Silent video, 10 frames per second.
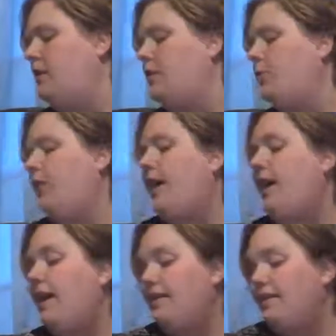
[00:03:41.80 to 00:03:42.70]
What
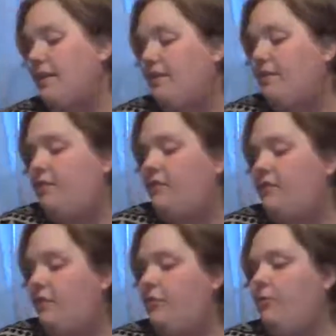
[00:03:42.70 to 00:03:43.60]
I decided to
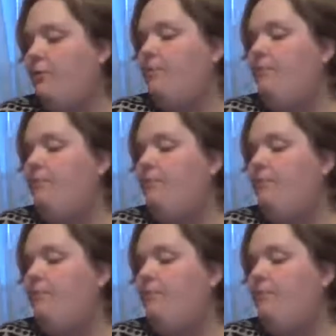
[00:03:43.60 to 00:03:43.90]
do,